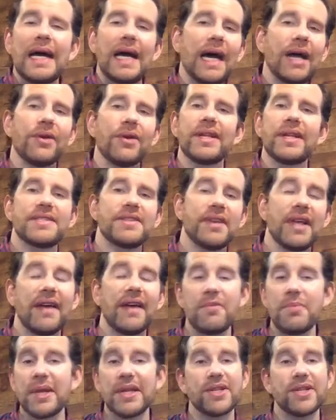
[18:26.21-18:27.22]
I don't necessarily have
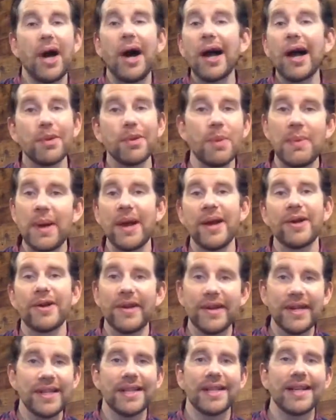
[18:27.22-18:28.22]
a big talk prepared or
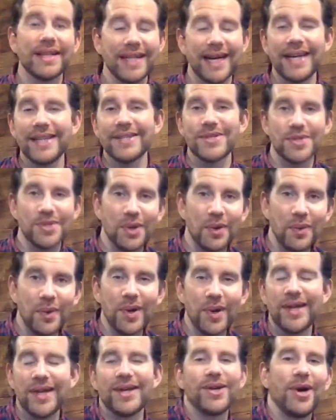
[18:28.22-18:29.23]
anything like that, so don't
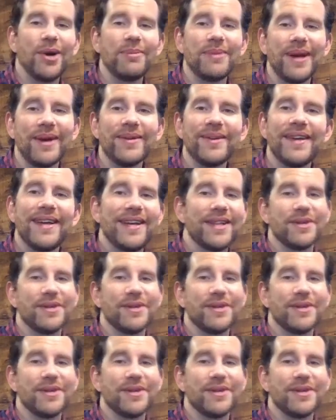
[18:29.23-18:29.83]
worry, calm down.